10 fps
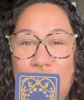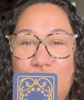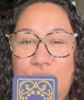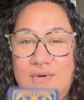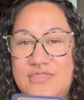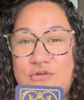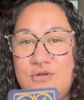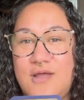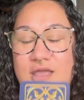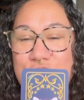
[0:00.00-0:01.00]
whether
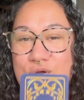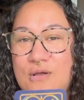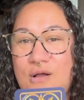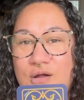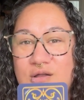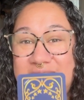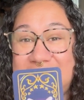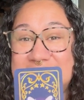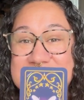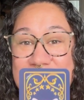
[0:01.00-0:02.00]
or not your card
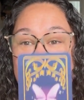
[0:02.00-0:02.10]
is in